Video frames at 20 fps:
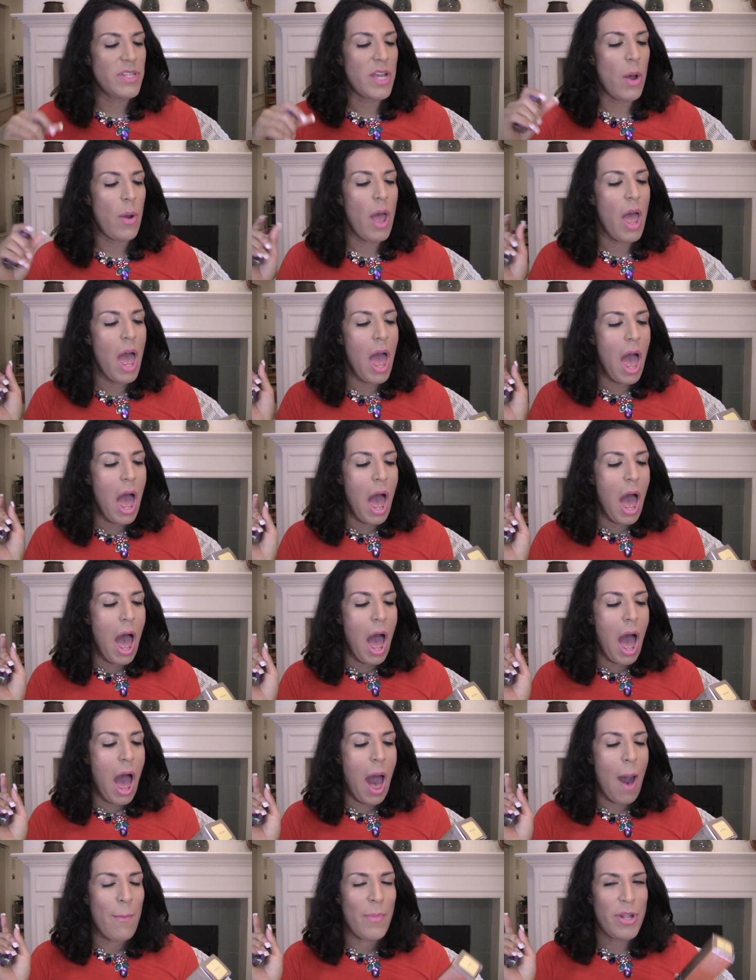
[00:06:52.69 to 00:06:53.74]
So
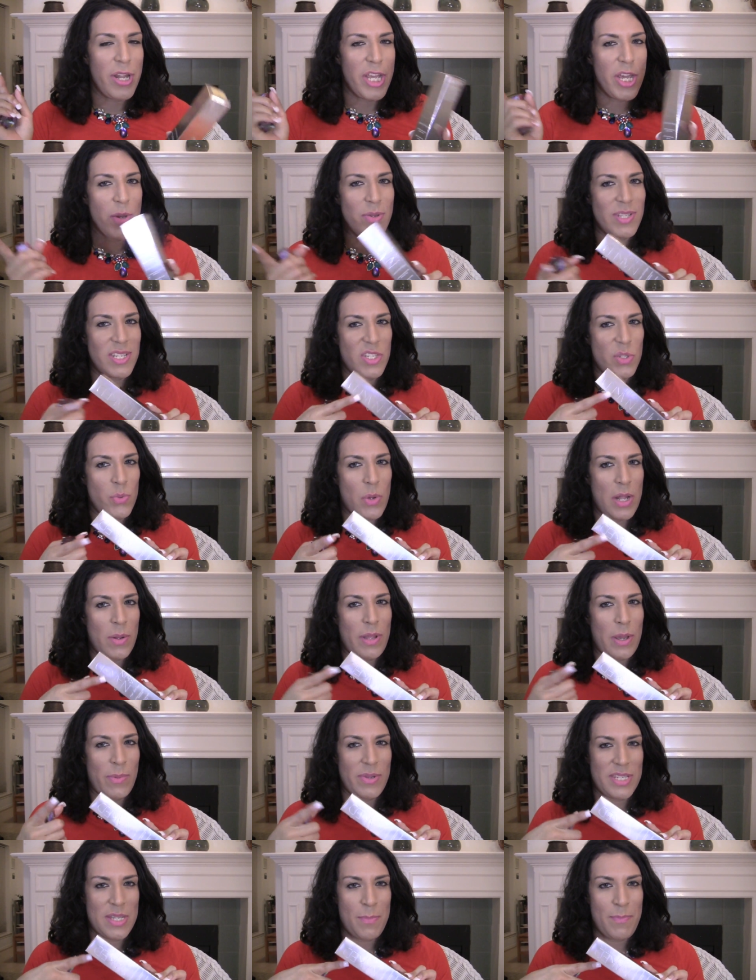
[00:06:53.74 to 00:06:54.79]
I'm gonna use this one
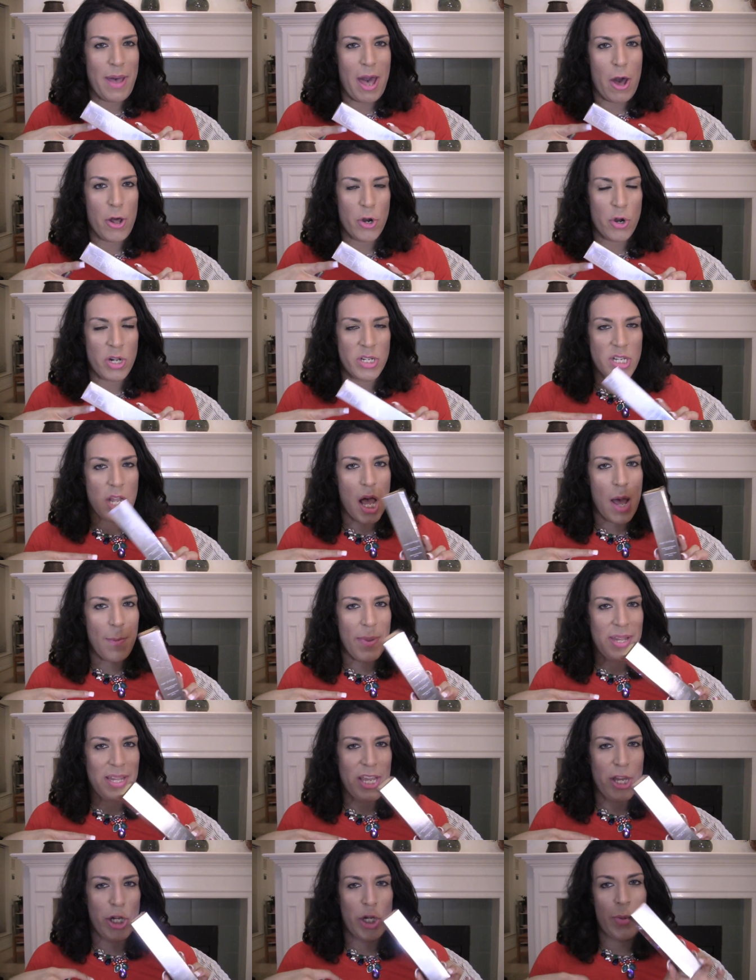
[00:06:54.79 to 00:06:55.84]
like with some powder on top
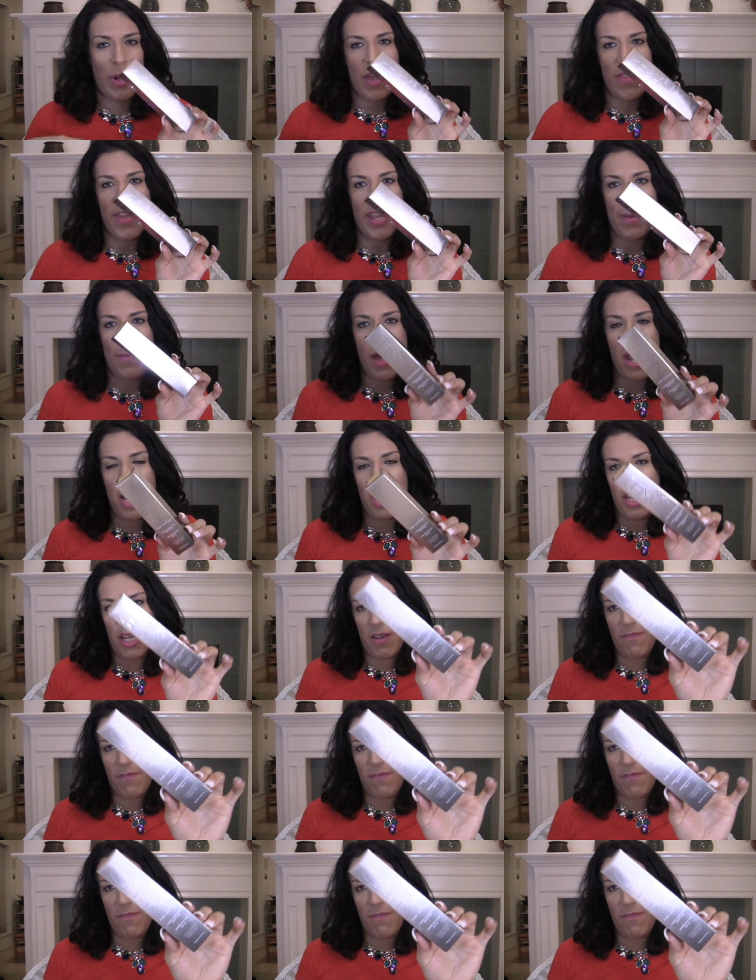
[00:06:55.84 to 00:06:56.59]
and let you know what I think about it, and